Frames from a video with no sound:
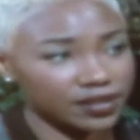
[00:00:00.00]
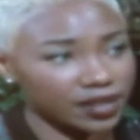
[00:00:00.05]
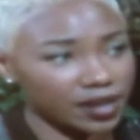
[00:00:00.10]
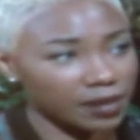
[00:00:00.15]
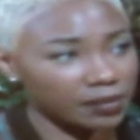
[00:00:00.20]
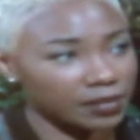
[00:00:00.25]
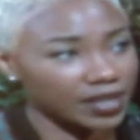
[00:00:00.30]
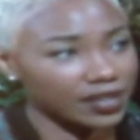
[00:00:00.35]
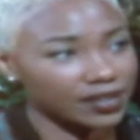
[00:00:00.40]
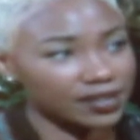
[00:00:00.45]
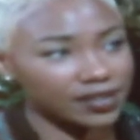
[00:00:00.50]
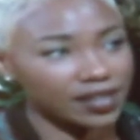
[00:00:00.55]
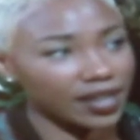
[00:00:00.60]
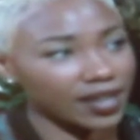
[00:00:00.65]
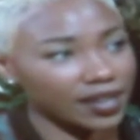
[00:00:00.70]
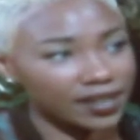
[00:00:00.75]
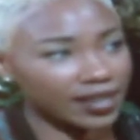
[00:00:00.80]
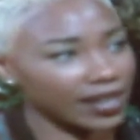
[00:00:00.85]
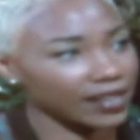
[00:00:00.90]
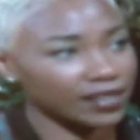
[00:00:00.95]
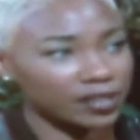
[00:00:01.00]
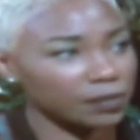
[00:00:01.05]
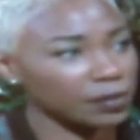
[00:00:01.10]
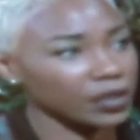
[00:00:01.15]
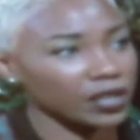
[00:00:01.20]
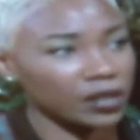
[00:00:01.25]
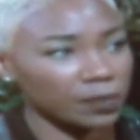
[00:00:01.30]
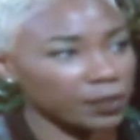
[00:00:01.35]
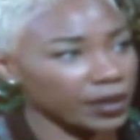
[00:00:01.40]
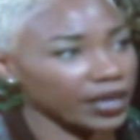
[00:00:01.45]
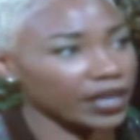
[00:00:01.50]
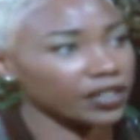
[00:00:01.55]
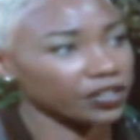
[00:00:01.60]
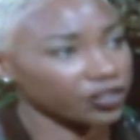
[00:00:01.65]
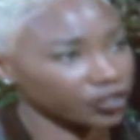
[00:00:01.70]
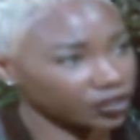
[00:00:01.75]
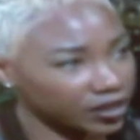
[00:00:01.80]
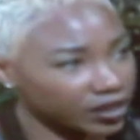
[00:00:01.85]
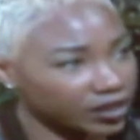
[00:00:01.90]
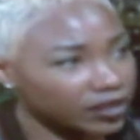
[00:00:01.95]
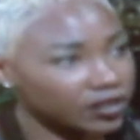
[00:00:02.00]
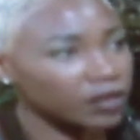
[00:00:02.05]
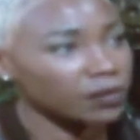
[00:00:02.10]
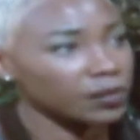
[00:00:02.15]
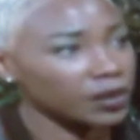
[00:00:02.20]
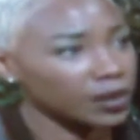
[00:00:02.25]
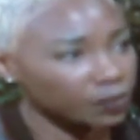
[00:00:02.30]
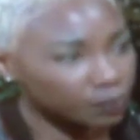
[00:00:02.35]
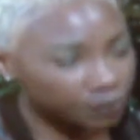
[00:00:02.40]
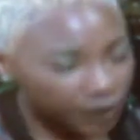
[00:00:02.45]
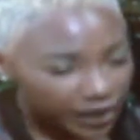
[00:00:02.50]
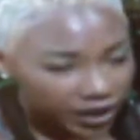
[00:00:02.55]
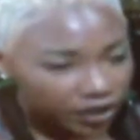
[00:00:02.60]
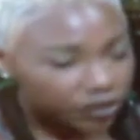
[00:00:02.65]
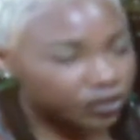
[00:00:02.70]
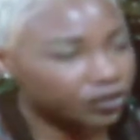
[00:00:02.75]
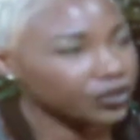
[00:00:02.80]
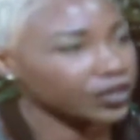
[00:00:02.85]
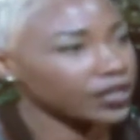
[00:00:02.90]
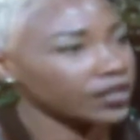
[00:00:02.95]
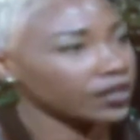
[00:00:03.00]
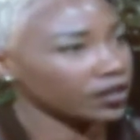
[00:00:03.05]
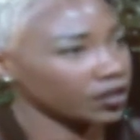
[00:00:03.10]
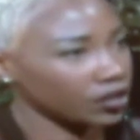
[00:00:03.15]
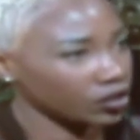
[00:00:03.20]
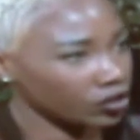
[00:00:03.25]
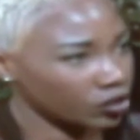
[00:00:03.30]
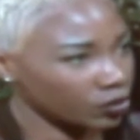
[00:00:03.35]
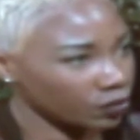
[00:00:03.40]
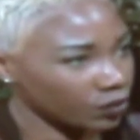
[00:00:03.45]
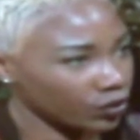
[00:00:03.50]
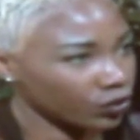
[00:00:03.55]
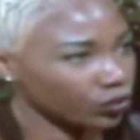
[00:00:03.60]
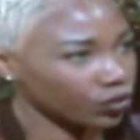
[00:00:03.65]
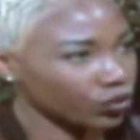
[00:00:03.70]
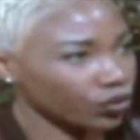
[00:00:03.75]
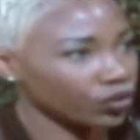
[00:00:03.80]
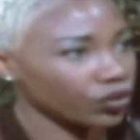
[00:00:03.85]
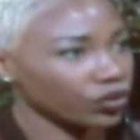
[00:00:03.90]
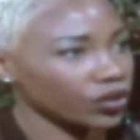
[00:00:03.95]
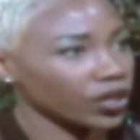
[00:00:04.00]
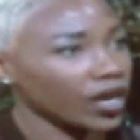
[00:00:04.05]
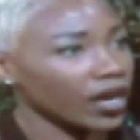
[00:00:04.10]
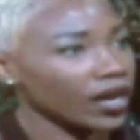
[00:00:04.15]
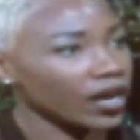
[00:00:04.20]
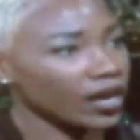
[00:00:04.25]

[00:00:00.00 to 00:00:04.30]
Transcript: I'm not saying not to be the parent. There needs to be boundaries, there needs to be rules,